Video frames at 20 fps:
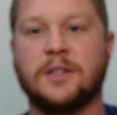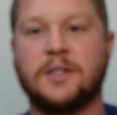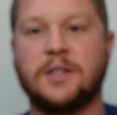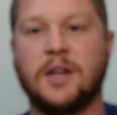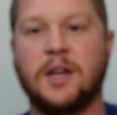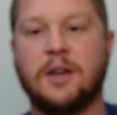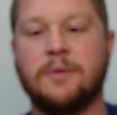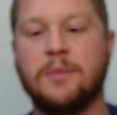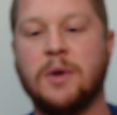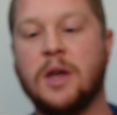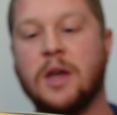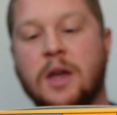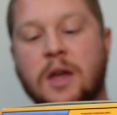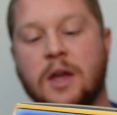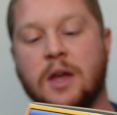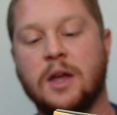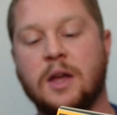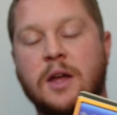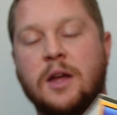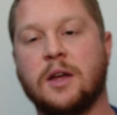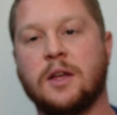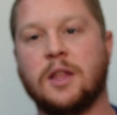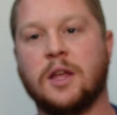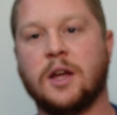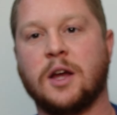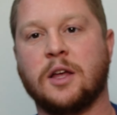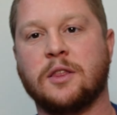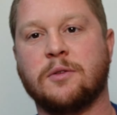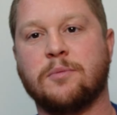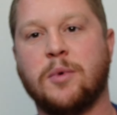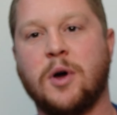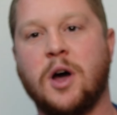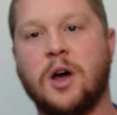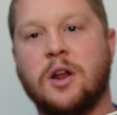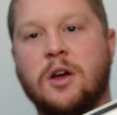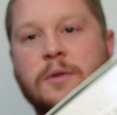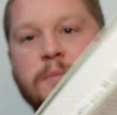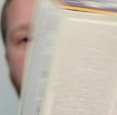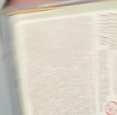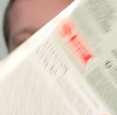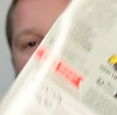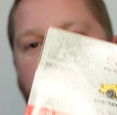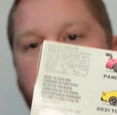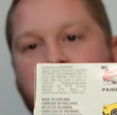same, and then you got the bottom.